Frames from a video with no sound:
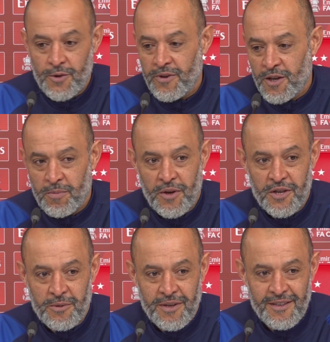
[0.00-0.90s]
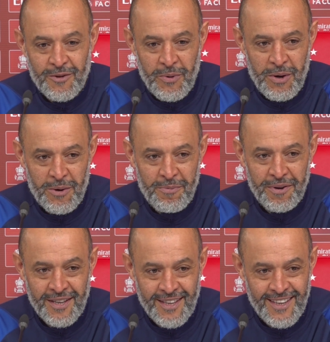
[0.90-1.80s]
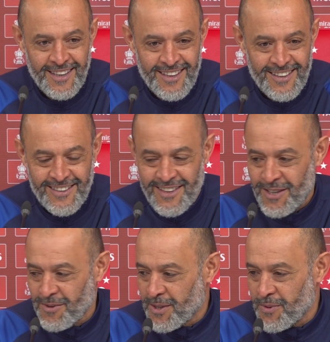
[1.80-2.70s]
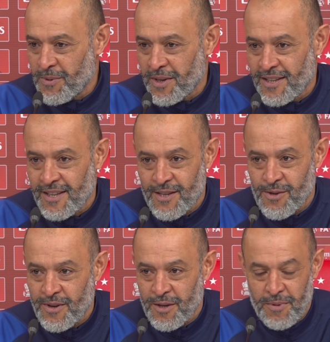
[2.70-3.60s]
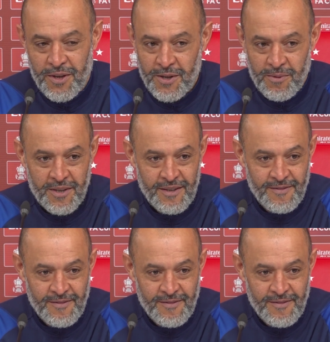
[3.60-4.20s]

as soon as possible, we hope. This is what we want, as soon as possible.